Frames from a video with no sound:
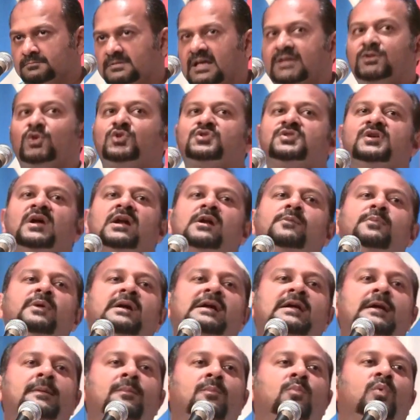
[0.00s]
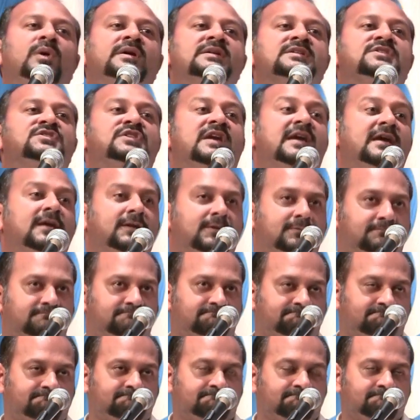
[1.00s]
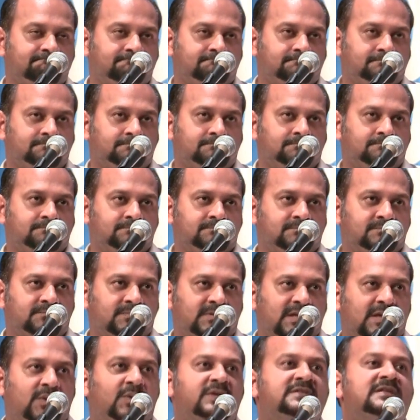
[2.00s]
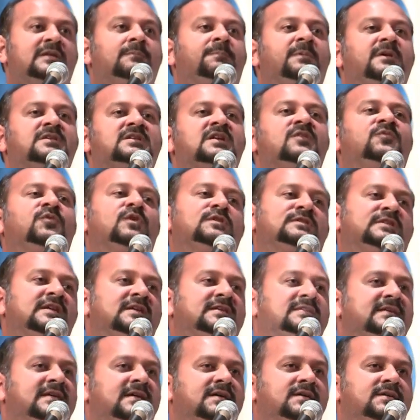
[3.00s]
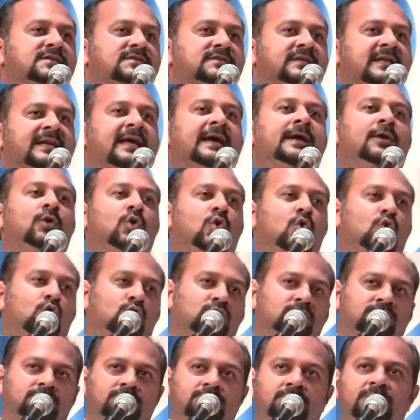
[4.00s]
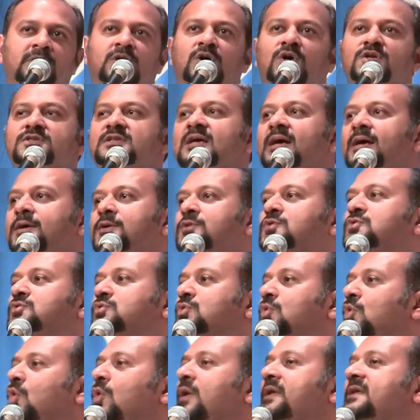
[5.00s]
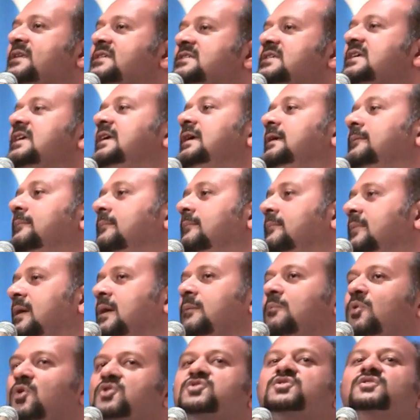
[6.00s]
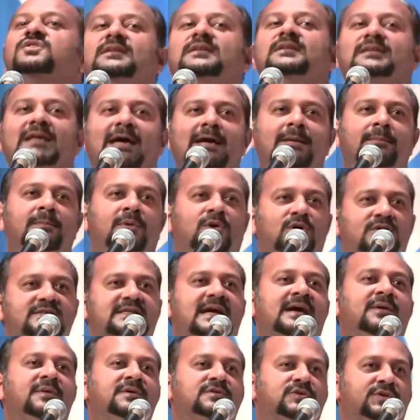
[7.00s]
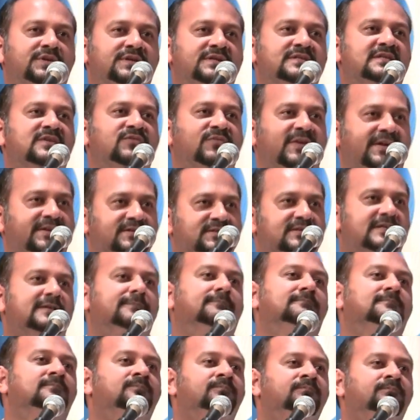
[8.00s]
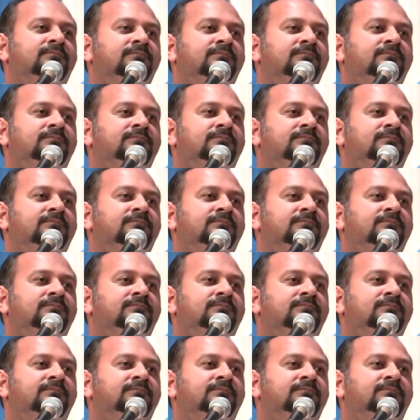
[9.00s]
Dato' Sri Anwar Ibrahim was jailed. He was in prison for 6 years, and I know because I used to go and see him most of the time because I was on his defense team.